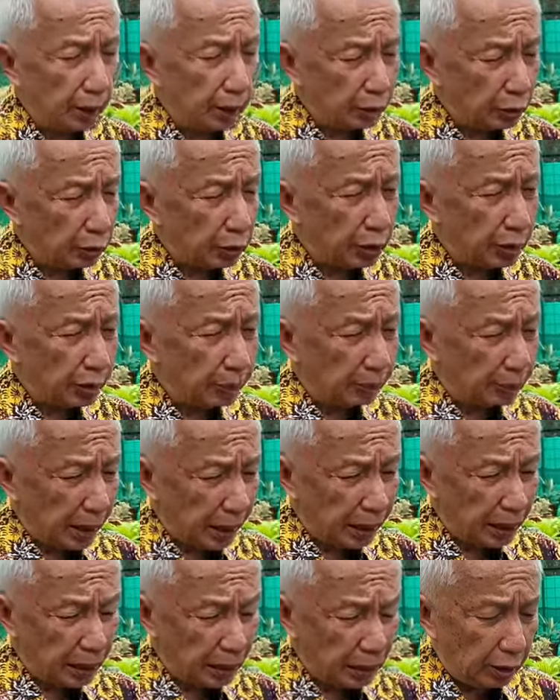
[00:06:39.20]
You see,
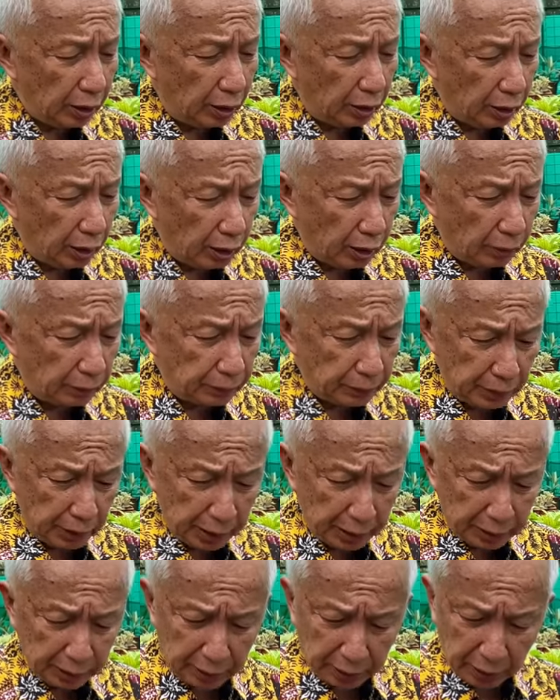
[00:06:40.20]
many of
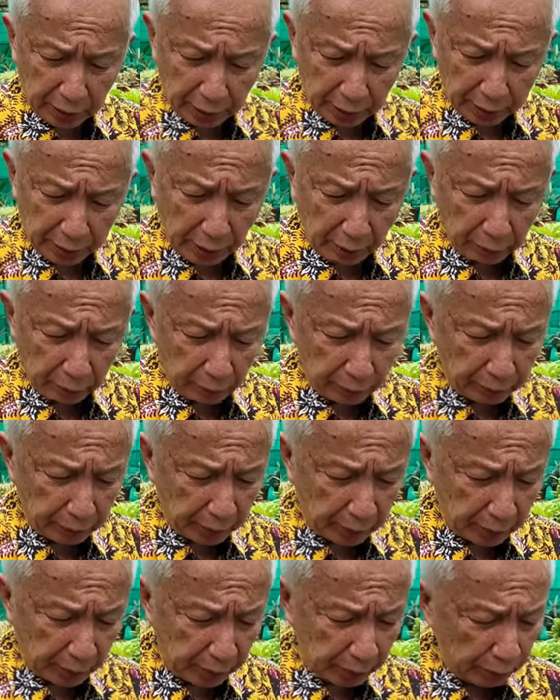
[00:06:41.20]
these kind
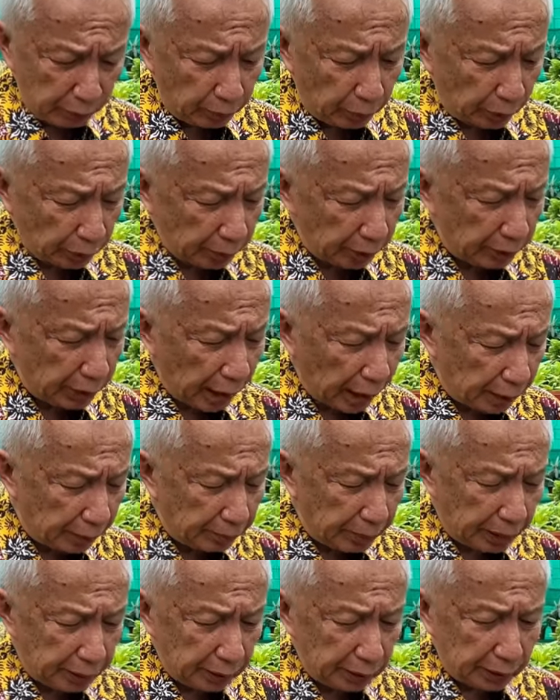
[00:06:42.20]
of important
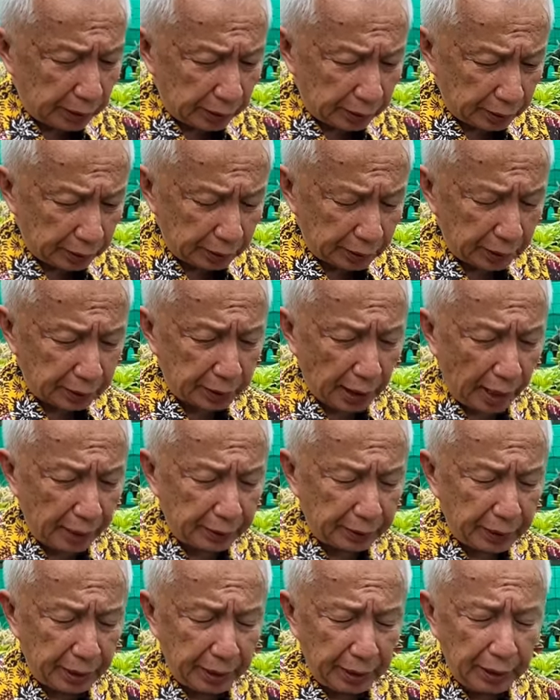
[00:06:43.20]
elements in
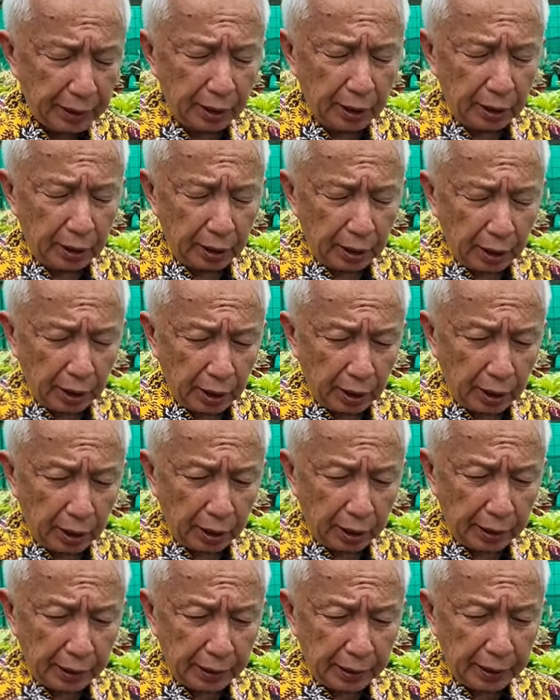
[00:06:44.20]
society,
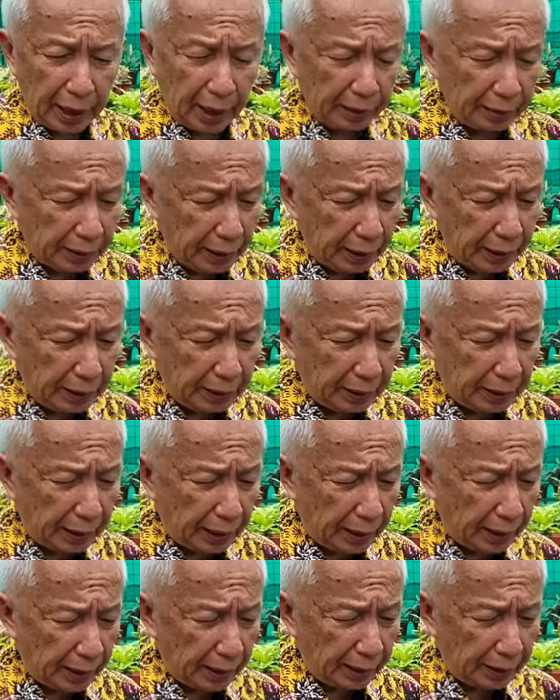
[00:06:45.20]
they
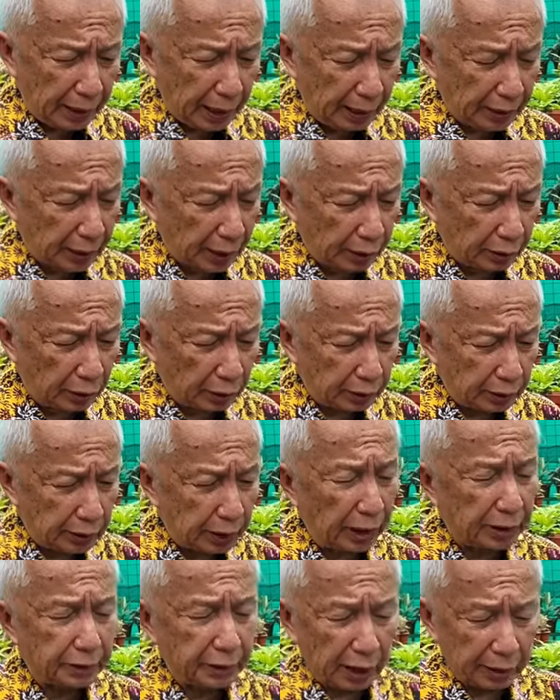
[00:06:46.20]
think they cannot
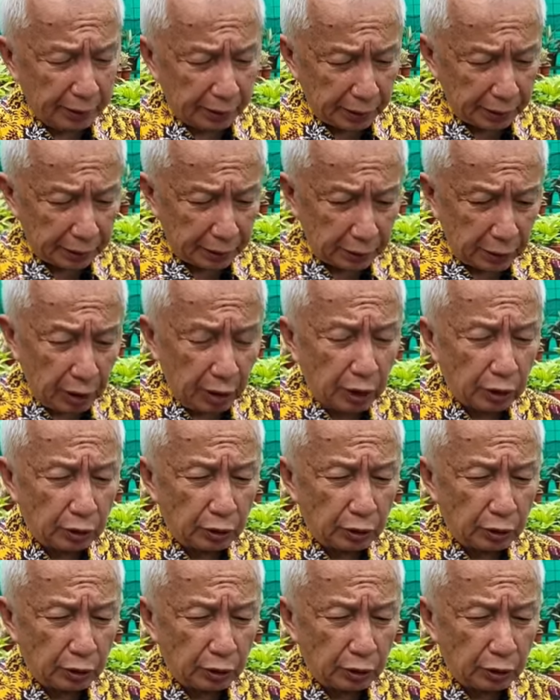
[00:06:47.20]
trust others.